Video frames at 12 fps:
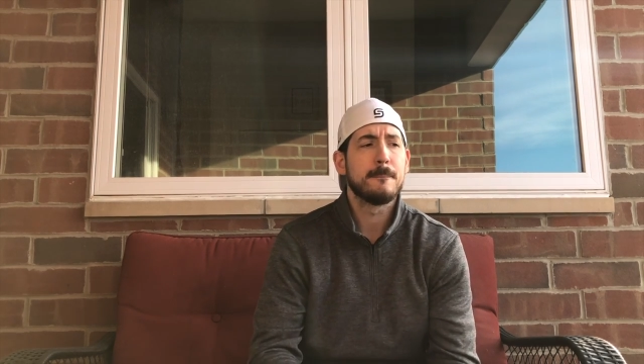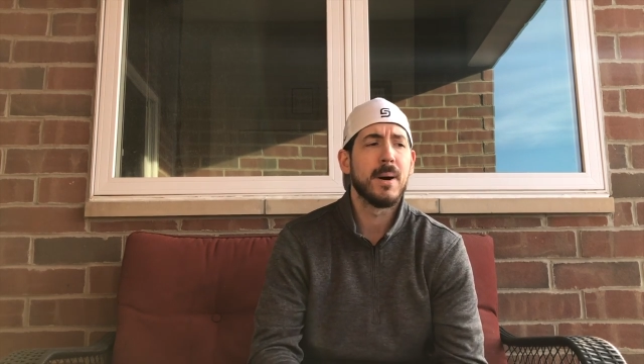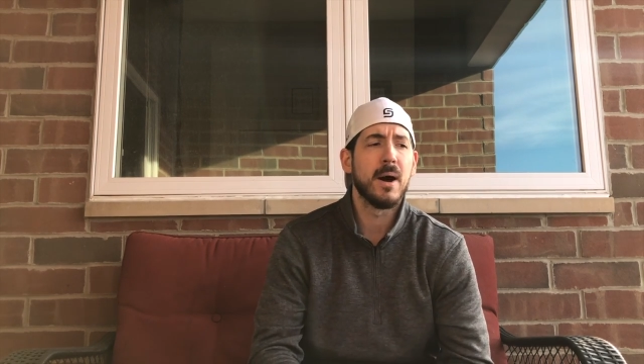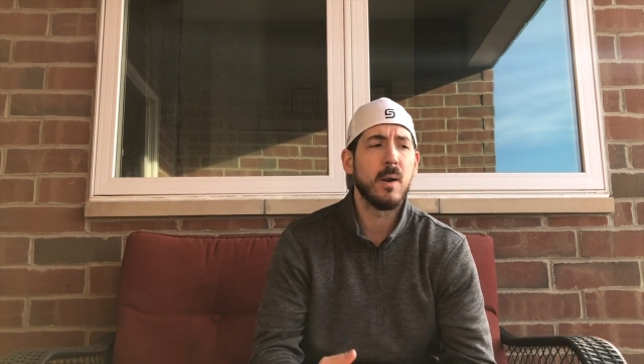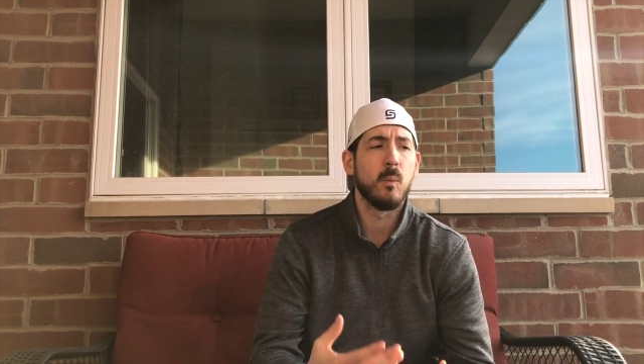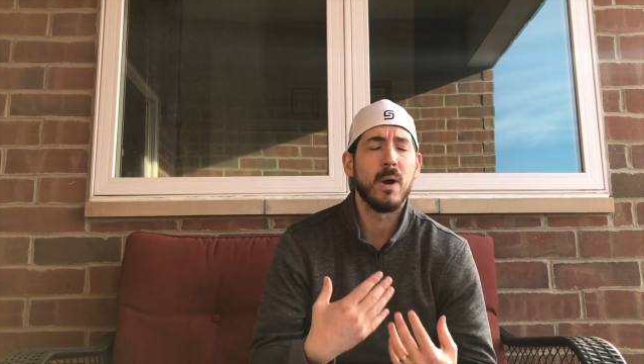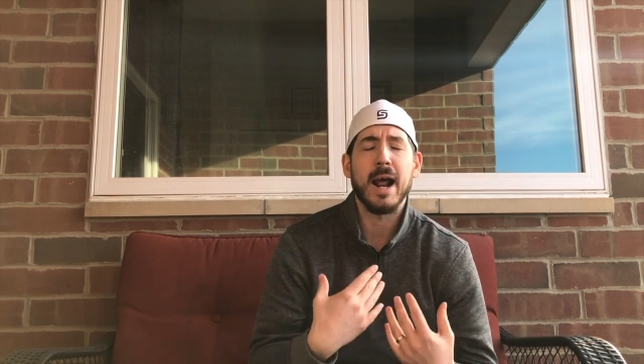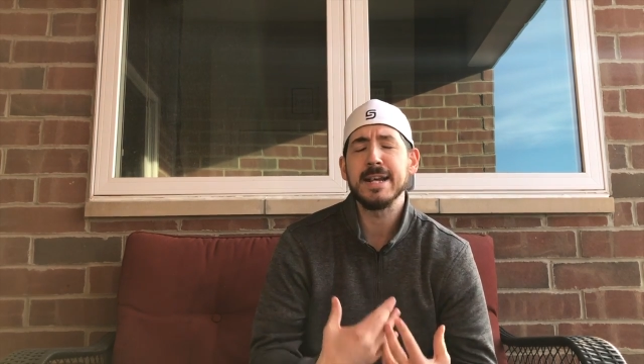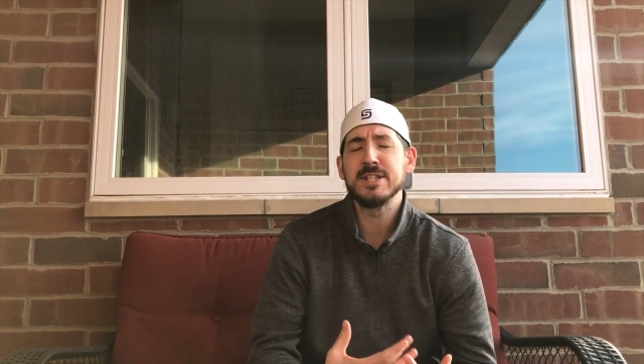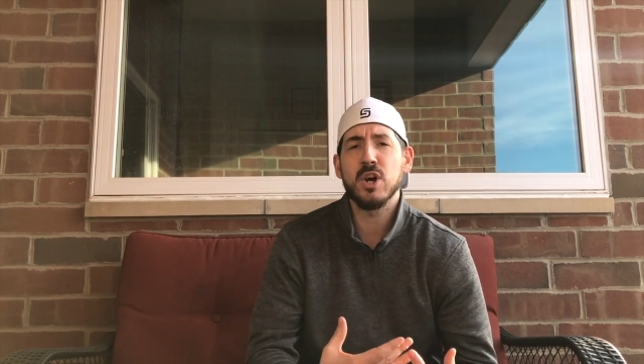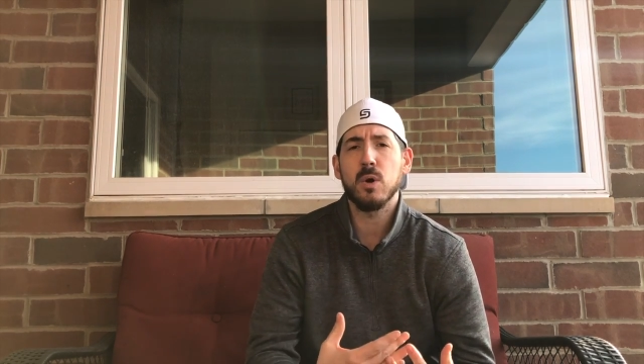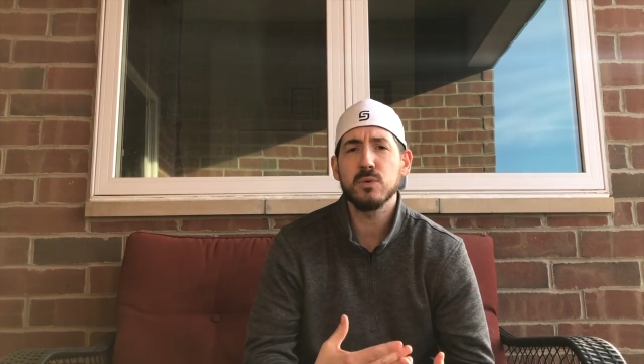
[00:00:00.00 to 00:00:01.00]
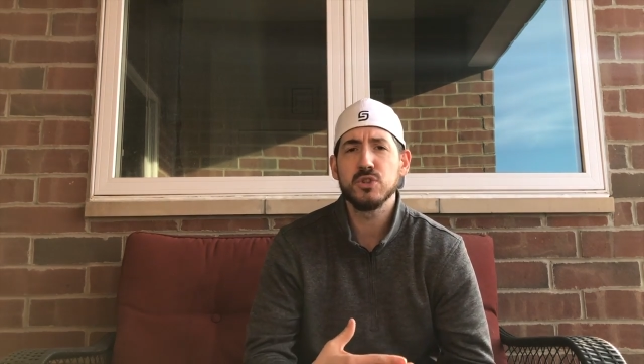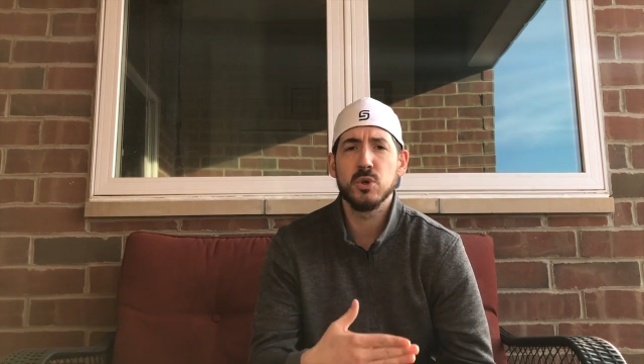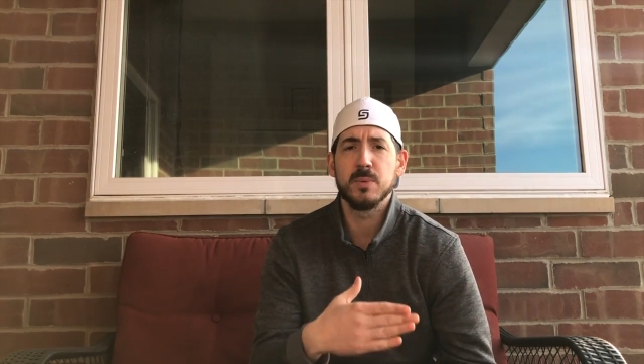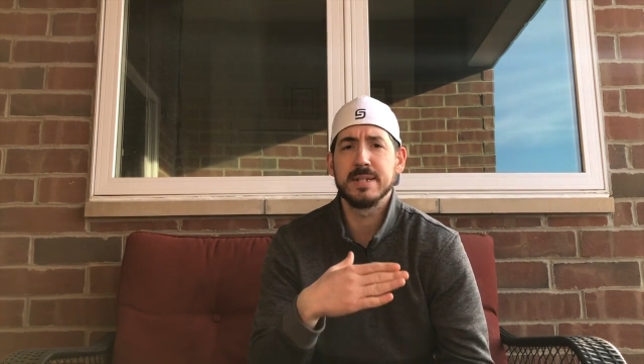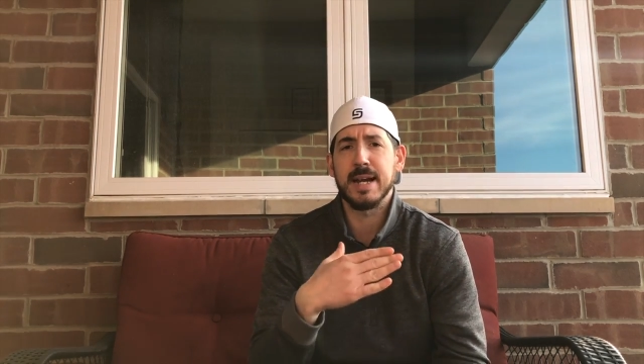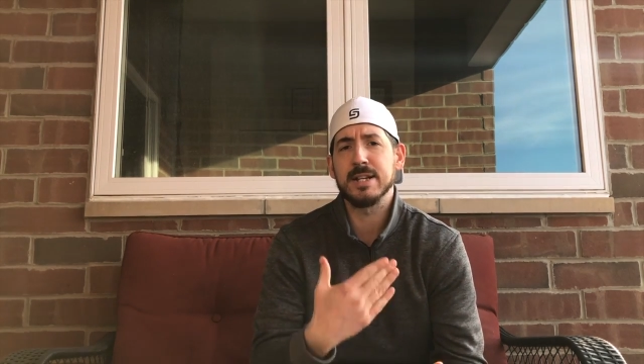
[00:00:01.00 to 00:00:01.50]
But what I don't
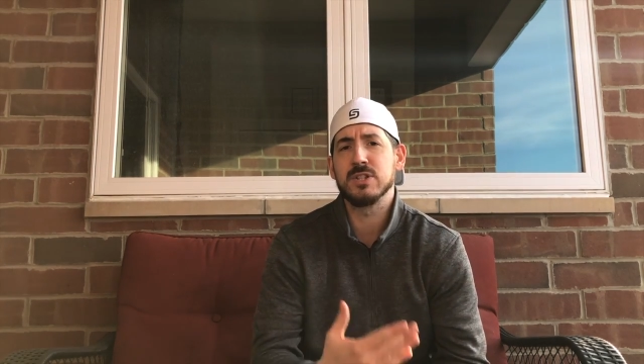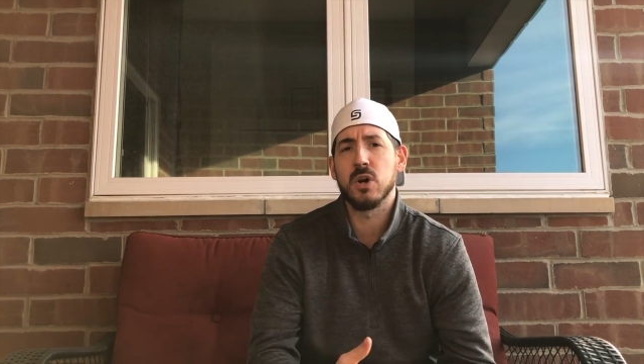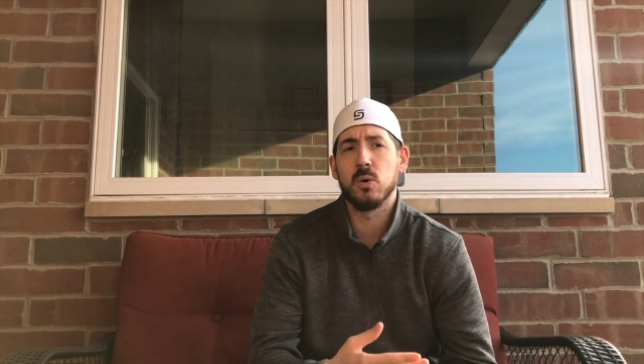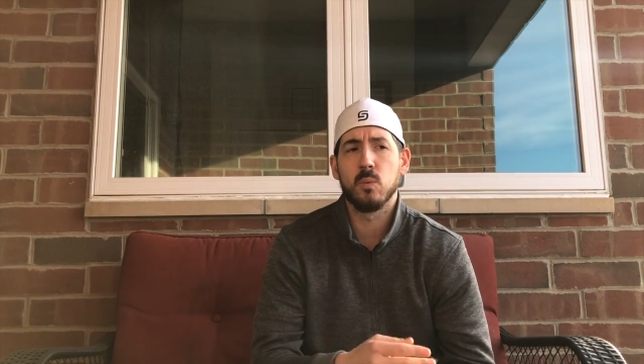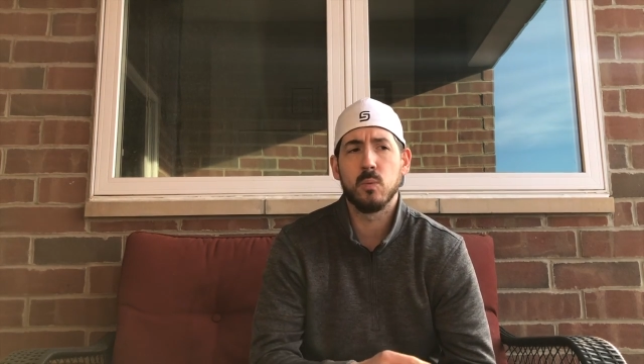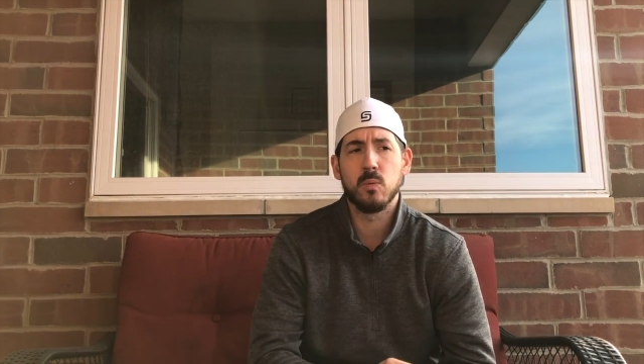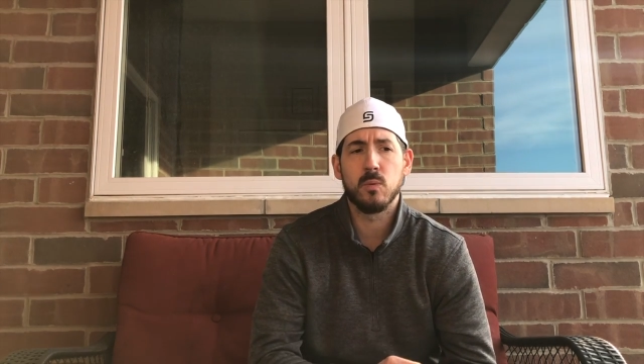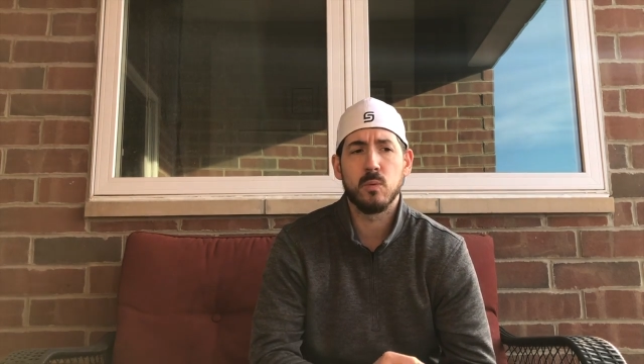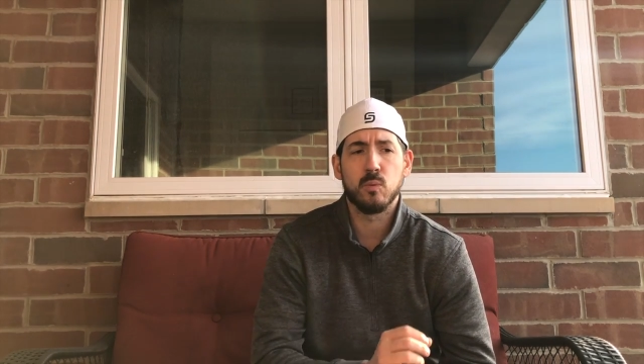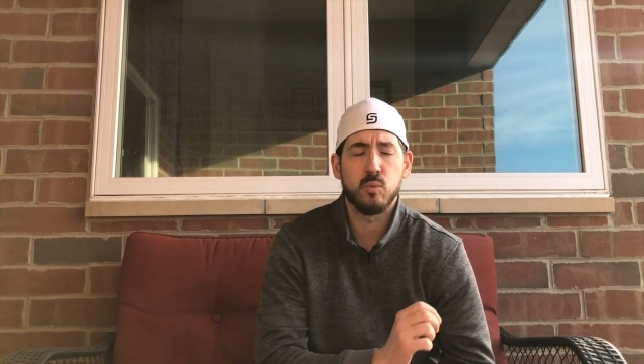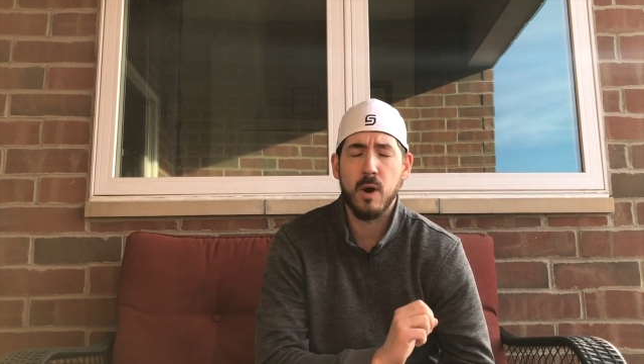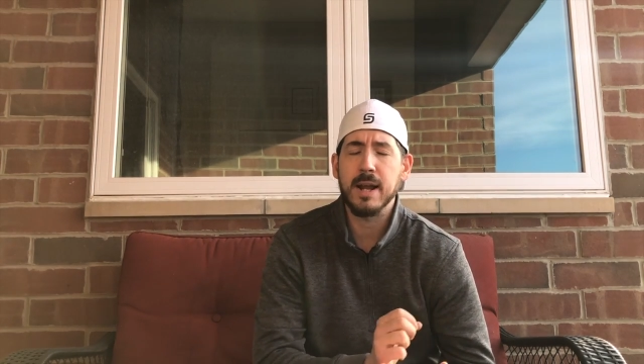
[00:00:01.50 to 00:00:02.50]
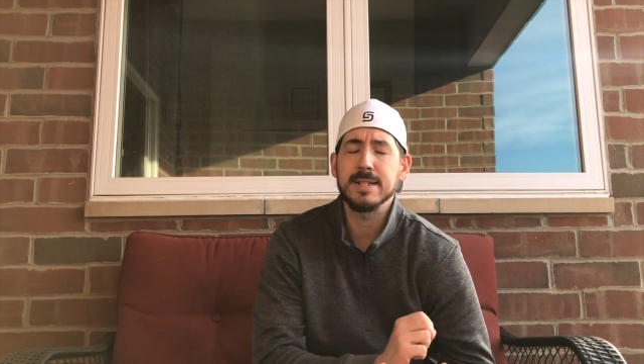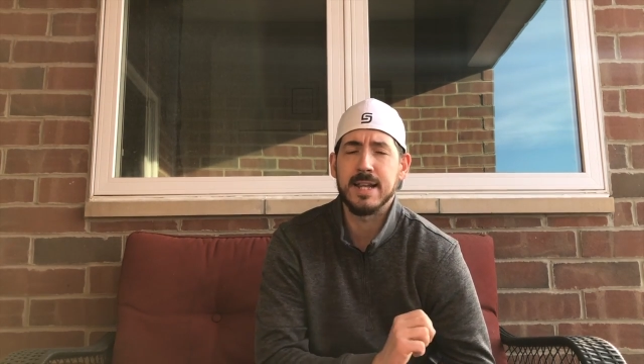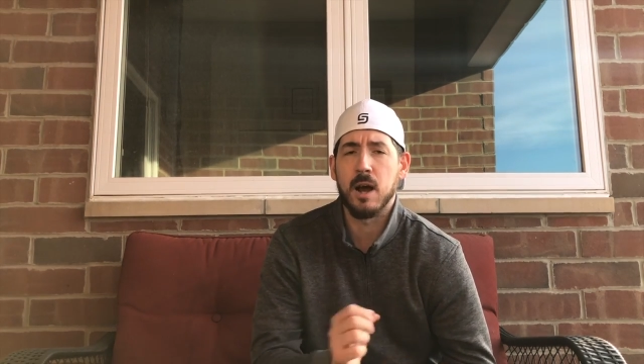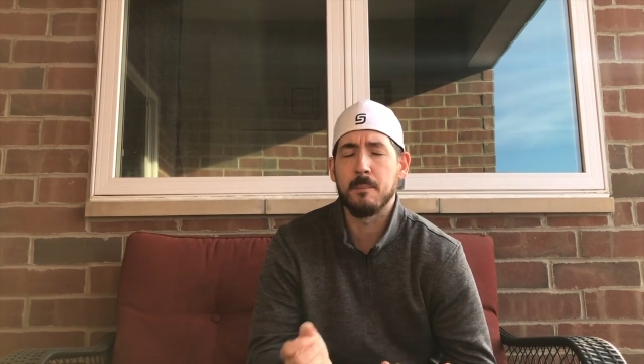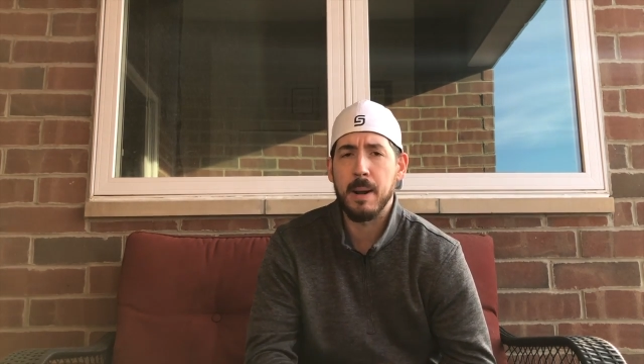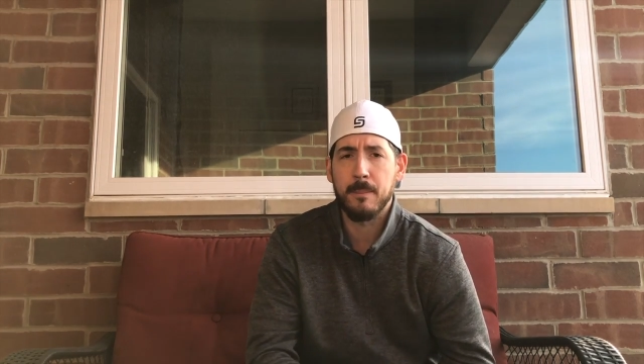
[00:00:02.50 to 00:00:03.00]
do is I don't write
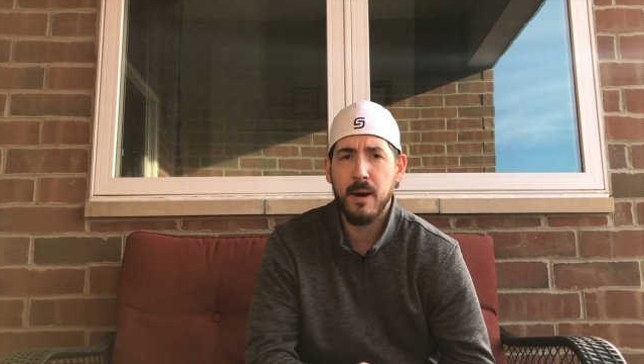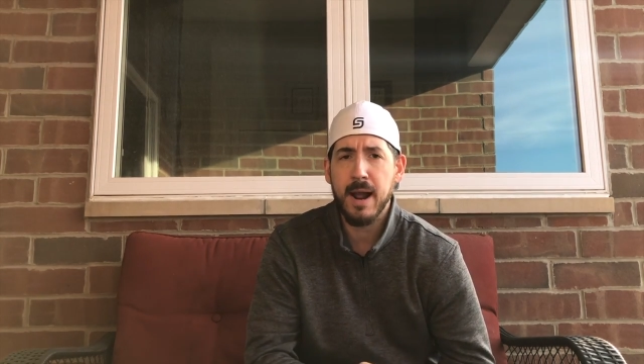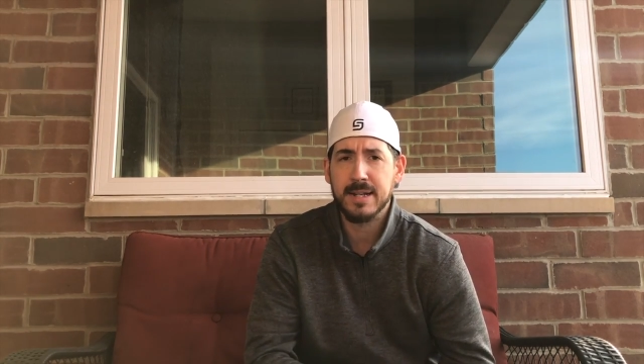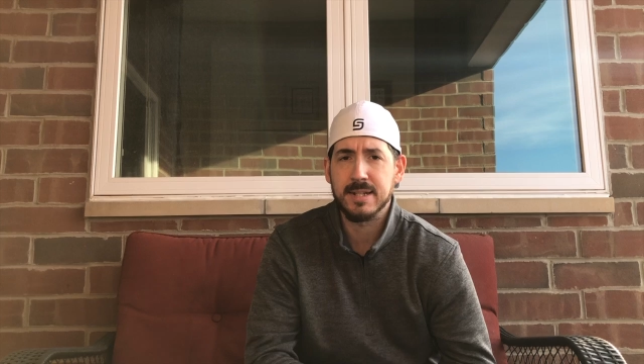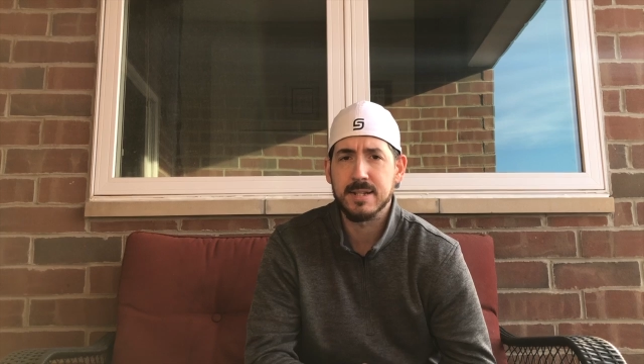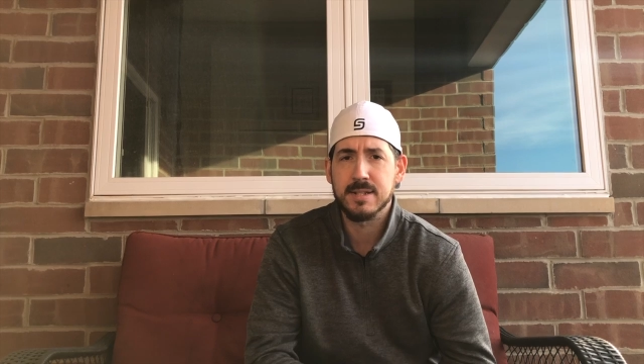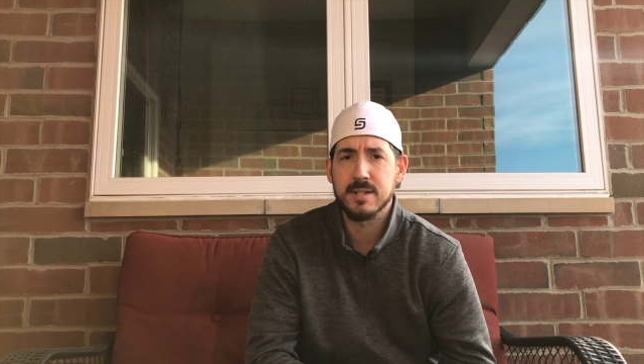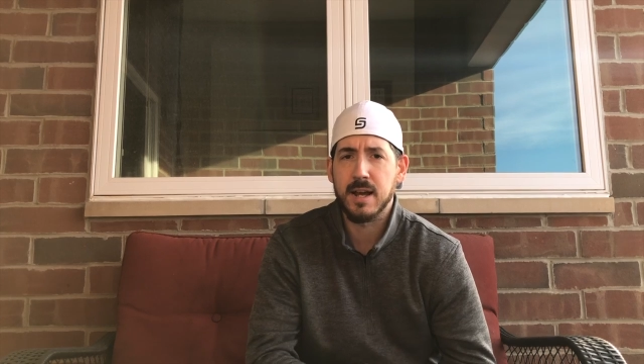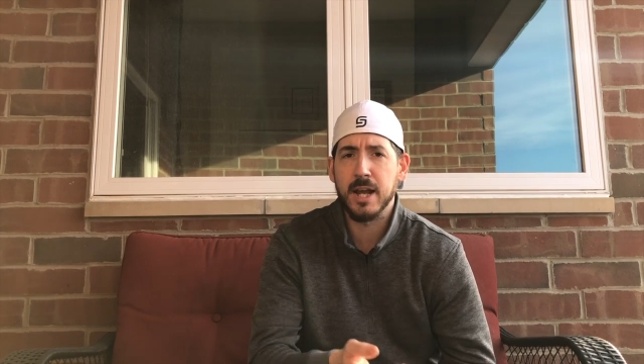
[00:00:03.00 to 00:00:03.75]
down my practice.